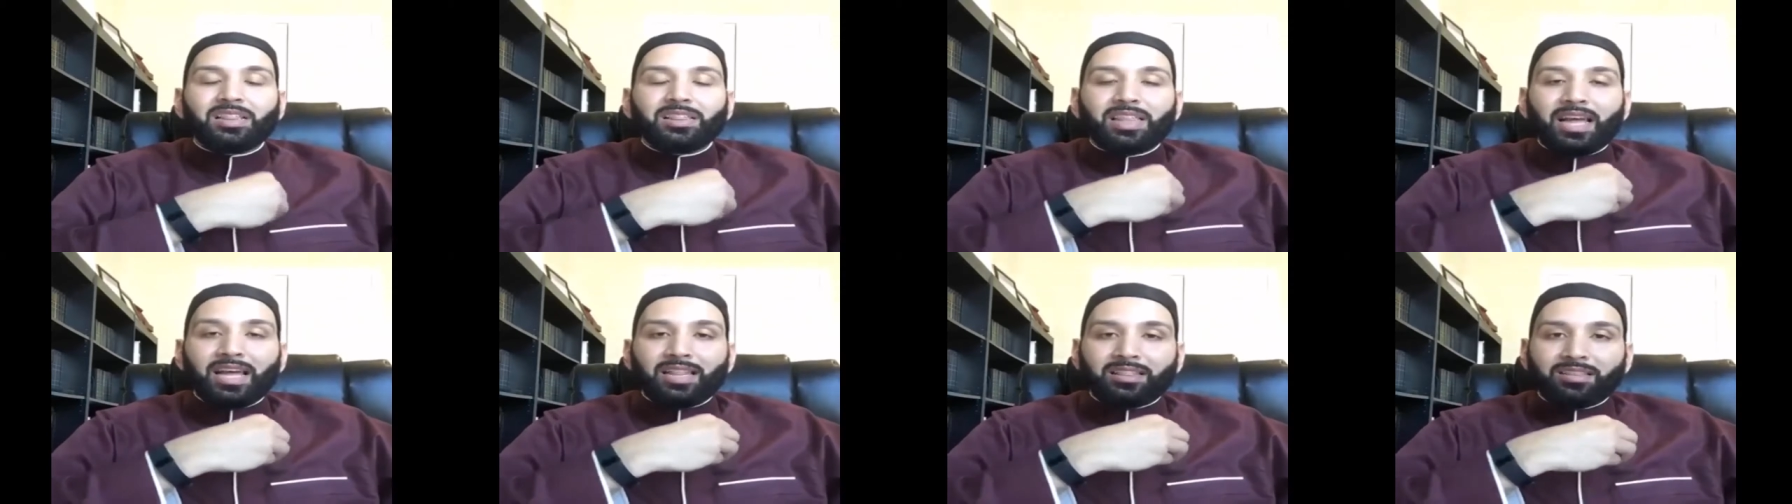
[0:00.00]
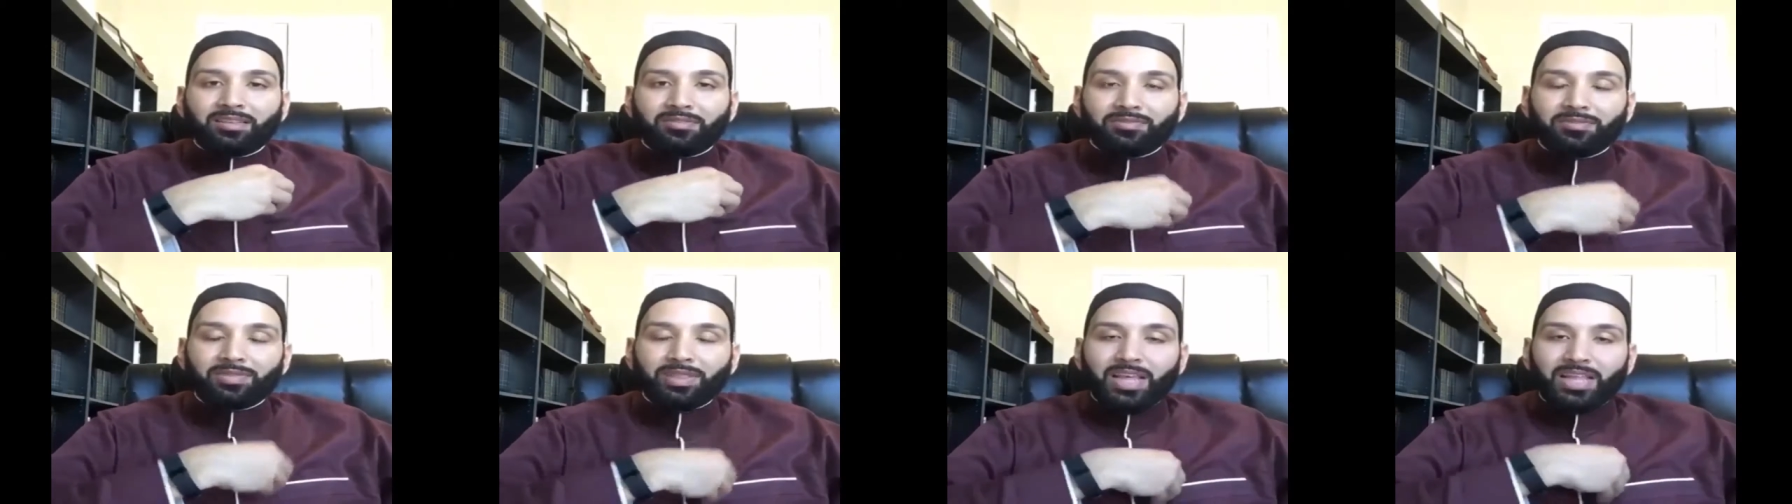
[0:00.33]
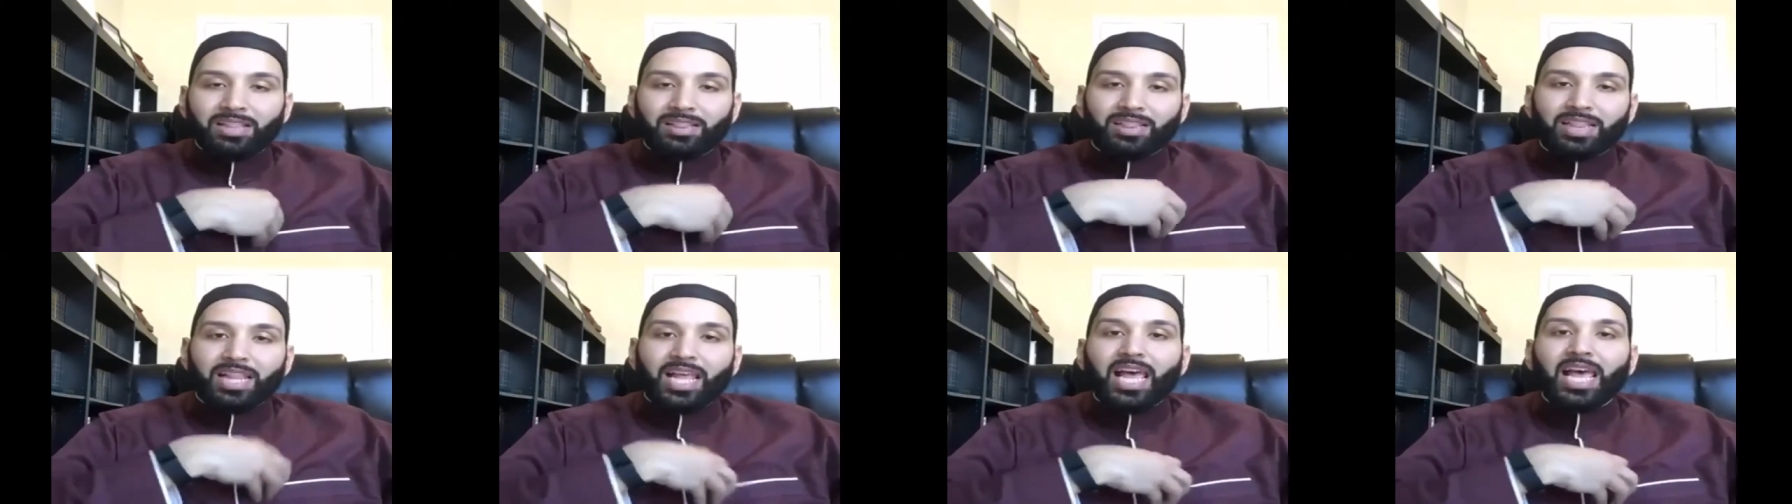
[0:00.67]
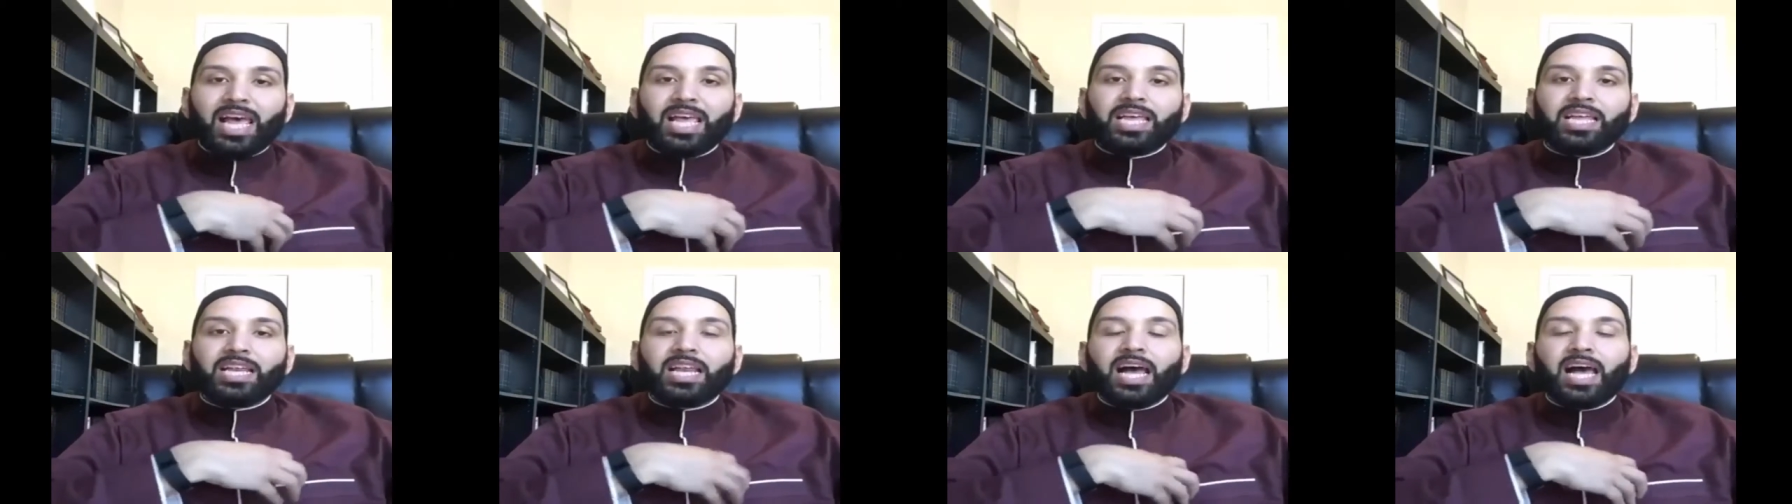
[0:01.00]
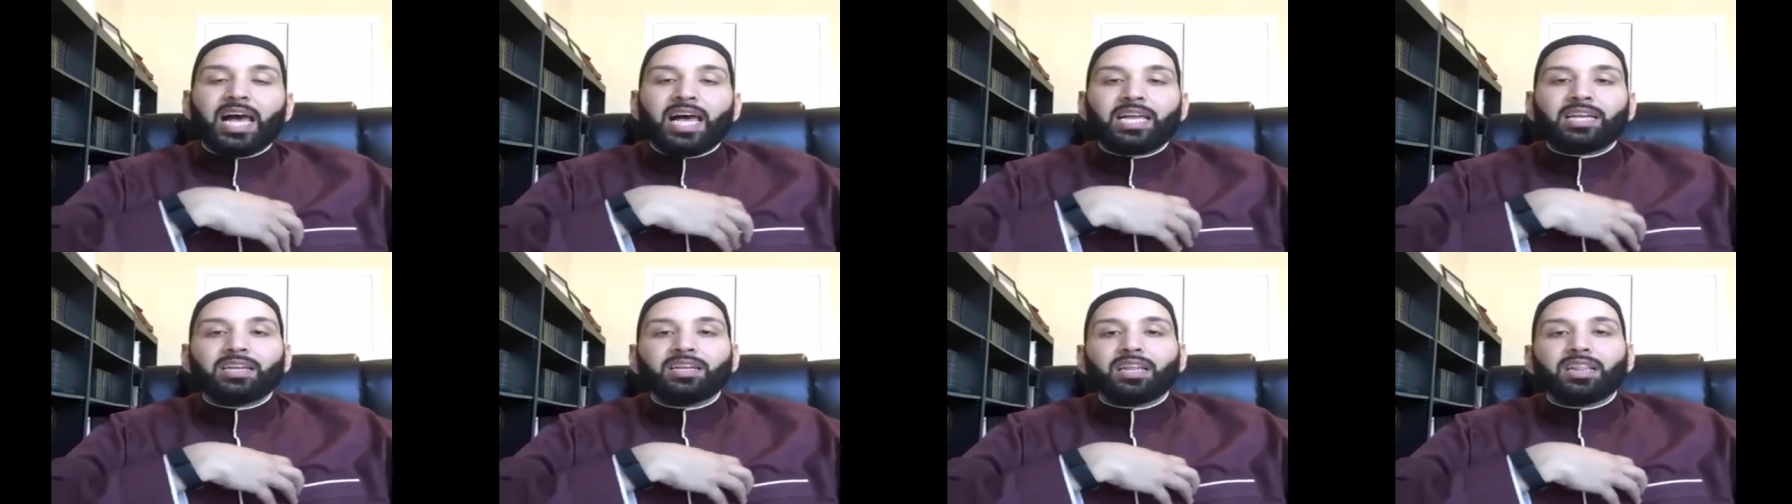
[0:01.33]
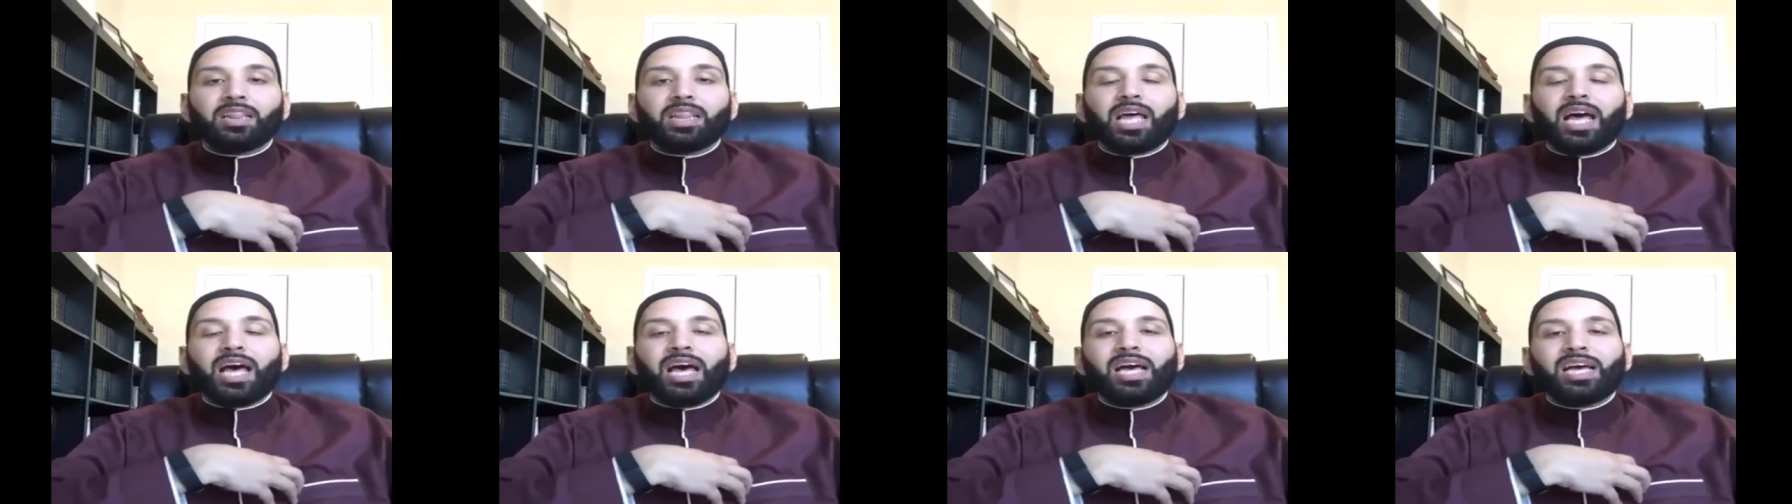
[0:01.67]
That, the, that La ilaha
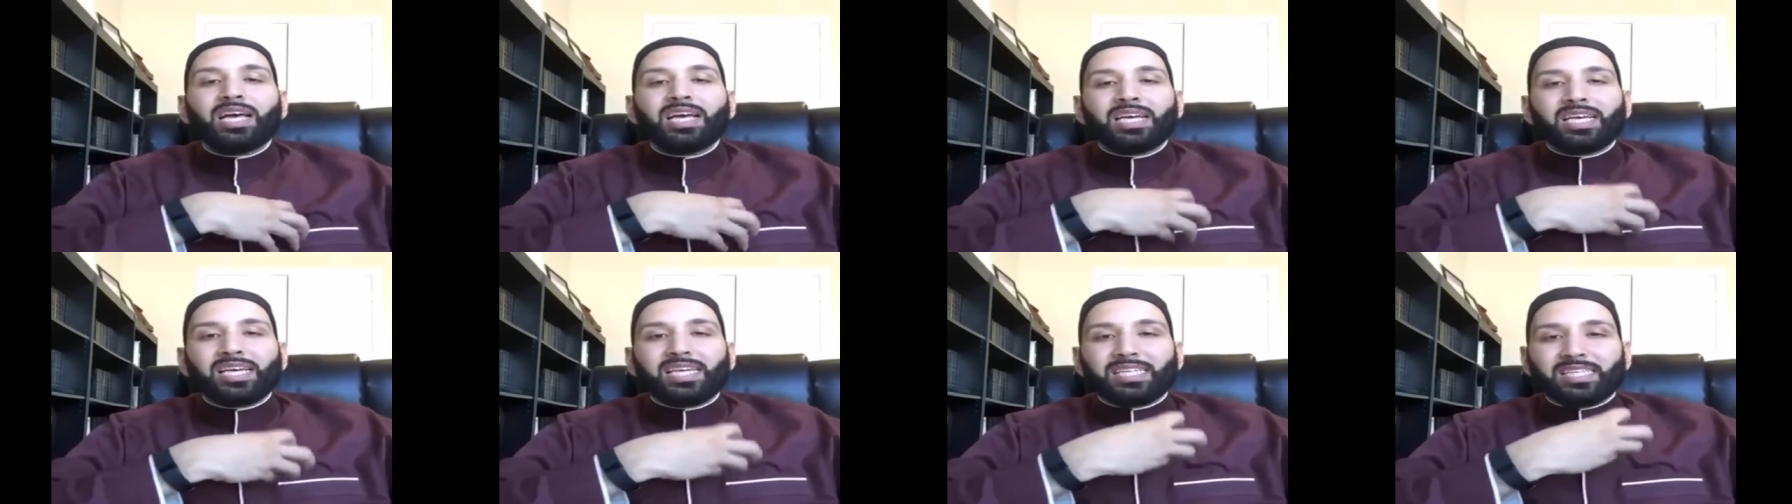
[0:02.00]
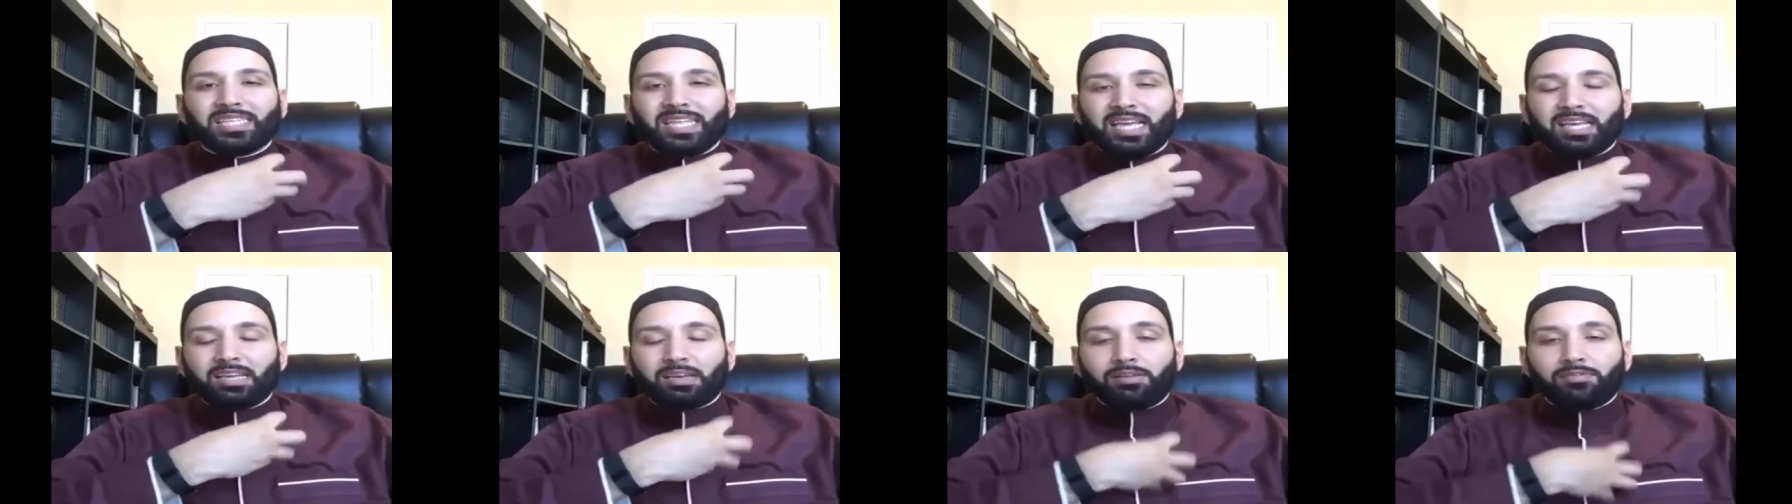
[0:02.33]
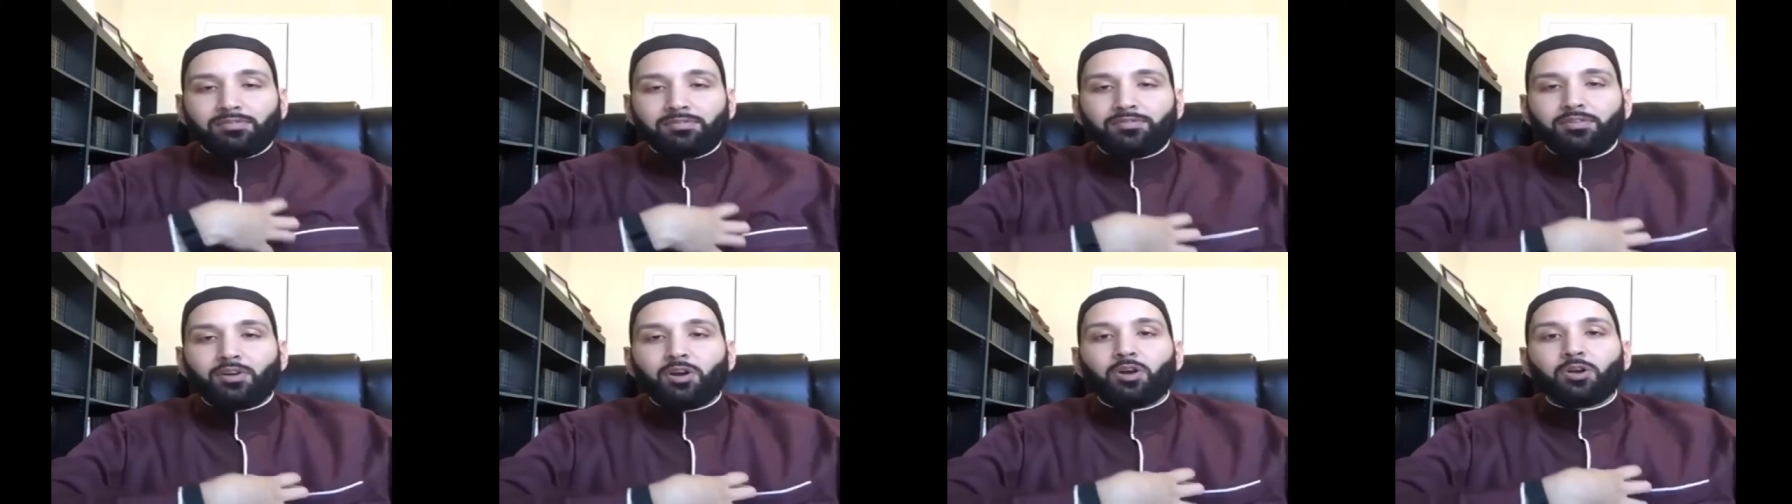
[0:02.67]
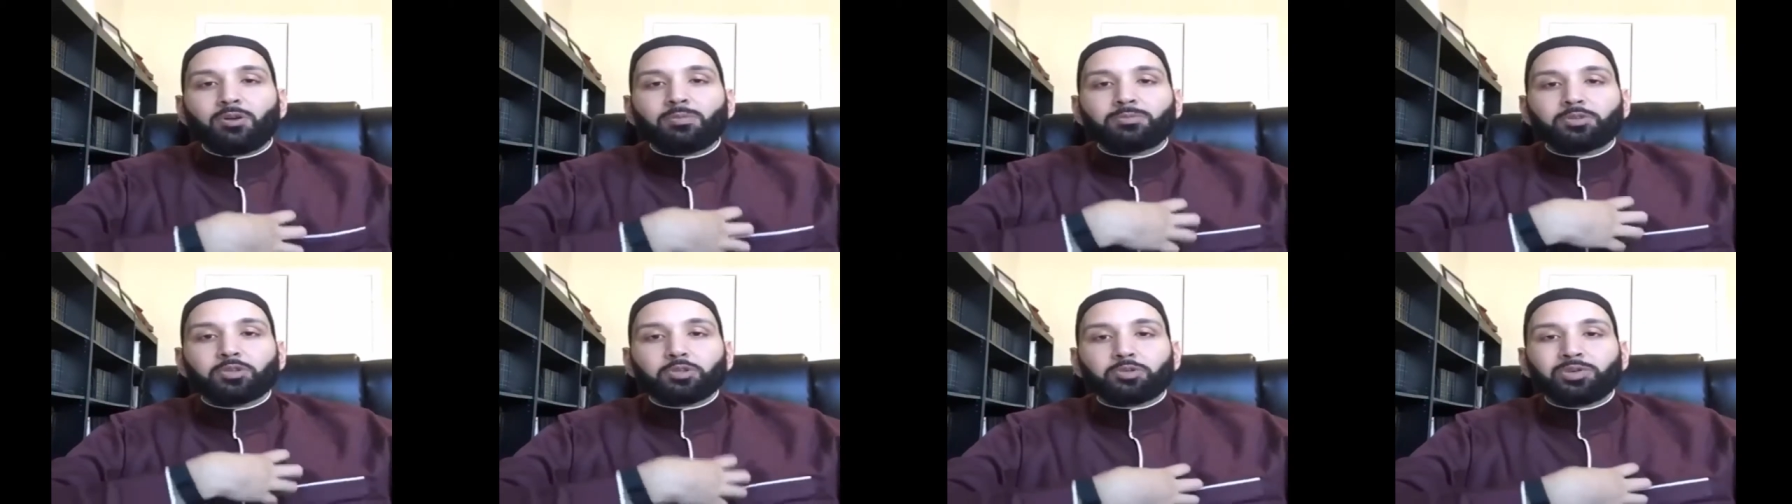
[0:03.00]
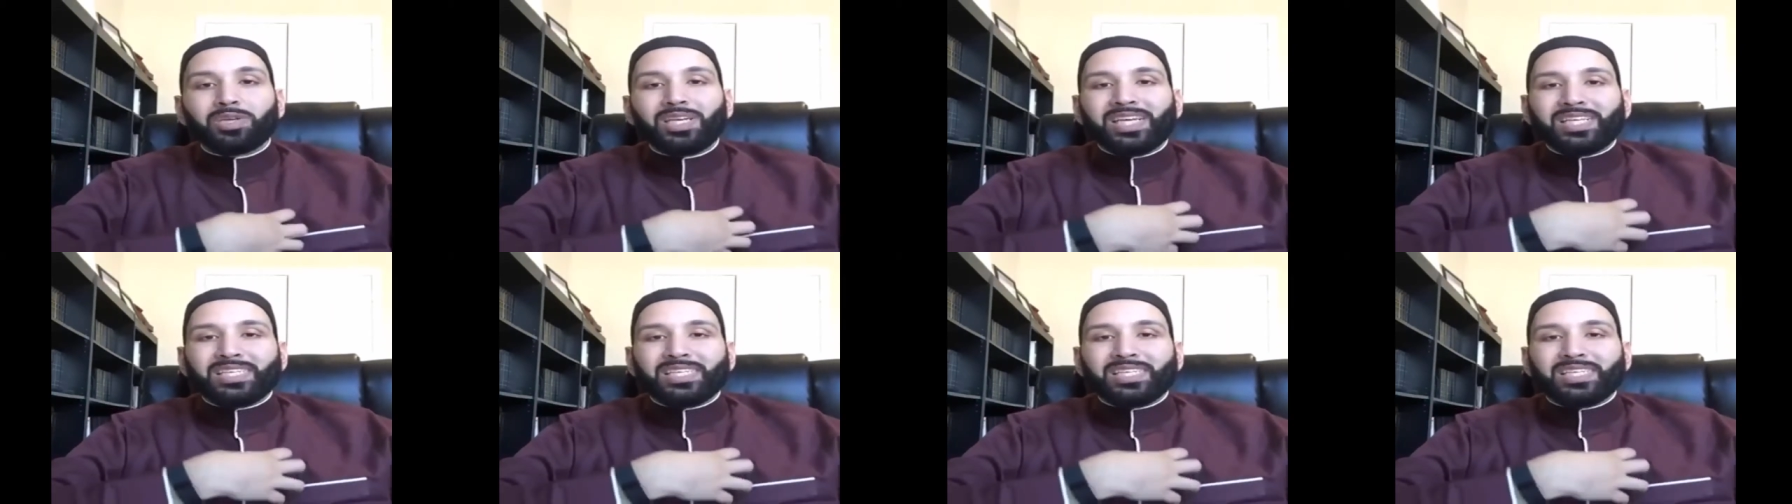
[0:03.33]
illallah is like a firm tree.